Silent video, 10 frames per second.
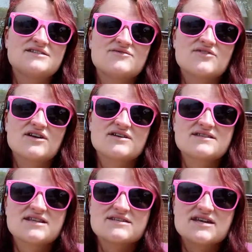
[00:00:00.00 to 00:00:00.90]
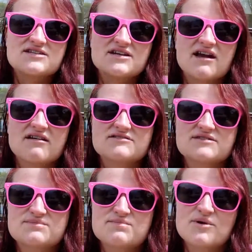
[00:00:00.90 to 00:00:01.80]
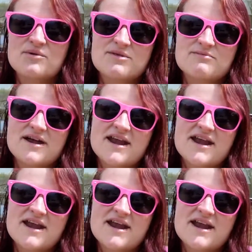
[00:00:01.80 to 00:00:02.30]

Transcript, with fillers: didn't realise that there's actually a character in this book with my